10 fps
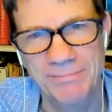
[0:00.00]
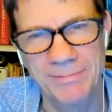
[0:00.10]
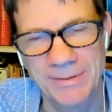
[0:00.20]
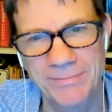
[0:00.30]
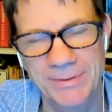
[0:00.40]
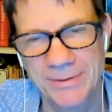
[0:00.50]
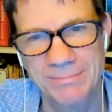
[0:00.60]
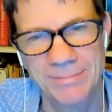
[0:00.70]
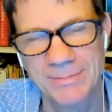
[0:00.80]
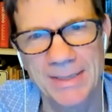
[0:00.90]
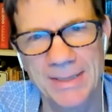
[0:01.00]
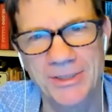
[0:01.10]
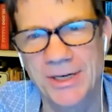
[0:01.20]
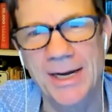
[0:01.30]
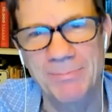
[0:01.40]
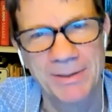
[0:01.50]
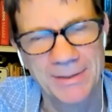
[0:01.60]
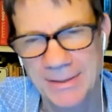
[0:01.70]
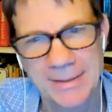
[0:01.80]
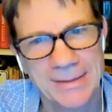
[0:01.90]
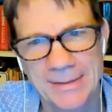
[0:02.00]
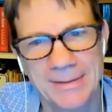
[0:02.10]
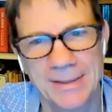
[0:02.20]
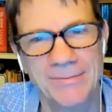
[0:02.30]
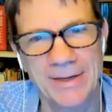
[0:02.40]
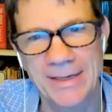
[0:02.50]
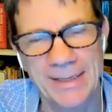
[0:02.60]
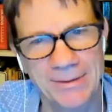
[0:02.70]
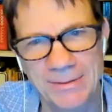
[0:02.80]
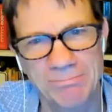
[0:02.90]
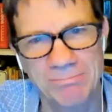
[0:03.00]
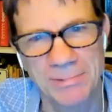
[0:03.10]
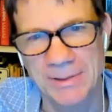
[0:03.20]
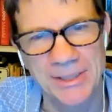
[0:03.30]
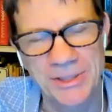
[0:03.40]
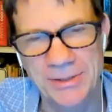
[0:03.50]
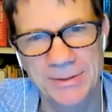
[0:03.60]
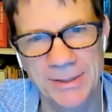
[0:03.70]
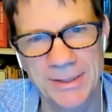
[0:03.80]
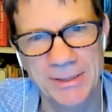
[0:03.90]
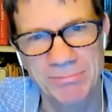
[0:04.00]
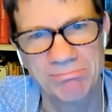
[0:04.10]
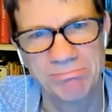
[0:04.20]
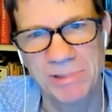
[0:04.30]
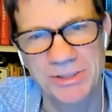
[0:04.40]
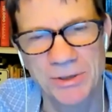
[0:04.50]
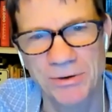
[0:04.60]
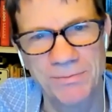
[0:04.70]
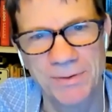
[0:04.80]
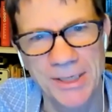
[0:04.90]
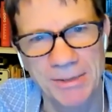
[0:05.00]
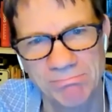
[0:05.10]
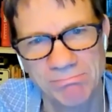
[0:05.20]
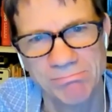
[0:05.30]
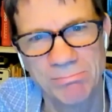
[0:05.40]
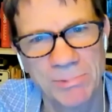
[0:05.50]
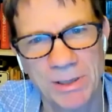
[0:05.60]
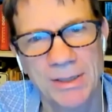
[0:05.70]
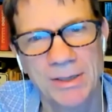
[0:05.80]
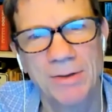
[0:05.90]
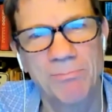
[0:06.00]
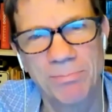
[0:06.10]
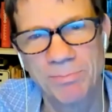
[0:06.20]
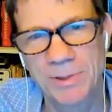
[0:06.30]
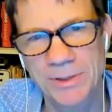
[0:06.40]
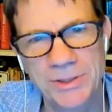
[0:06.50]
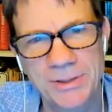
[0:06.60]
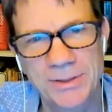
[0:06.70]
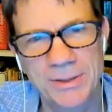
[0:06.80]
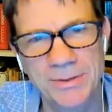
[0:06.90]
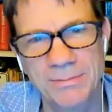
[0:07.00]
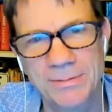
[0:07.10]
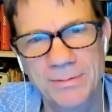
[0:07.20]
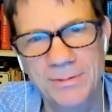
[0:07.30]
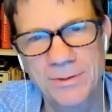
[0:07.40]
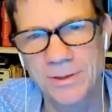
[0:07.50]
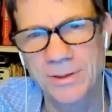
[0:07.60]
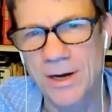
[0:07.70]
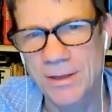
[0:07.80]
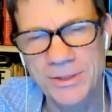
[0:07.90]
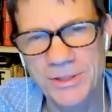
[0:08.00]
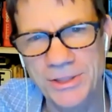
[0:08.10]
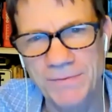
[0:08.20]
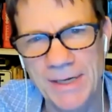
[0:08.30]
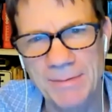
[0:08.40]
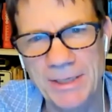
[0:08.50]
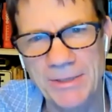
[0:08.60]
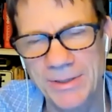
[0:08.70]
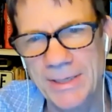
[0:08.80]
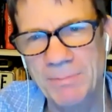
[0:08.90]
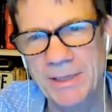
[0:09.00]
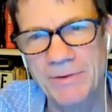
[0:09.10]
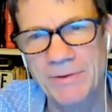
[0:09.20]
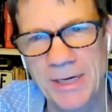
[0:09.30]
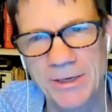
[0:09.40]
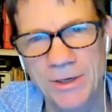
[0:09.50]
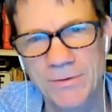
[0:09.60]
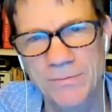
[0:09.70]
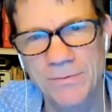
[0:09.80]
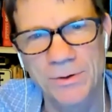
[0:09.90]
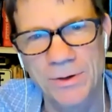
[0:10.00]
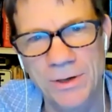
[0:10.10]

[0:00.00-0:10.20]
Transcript: if if you're at the top of any list, uh, it's no fun. Does the, the do the Collins family do they believe in Medicare for